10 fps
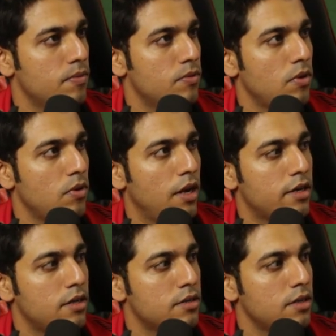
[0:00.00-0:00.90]
So let
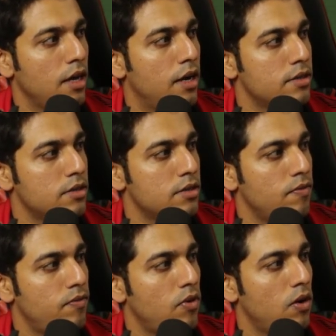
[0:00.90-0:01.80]
us add some
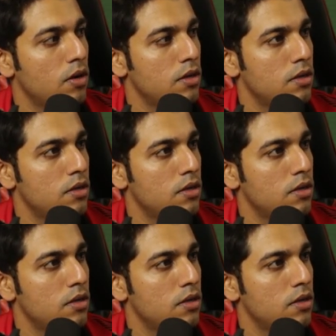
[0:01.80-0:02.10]
fog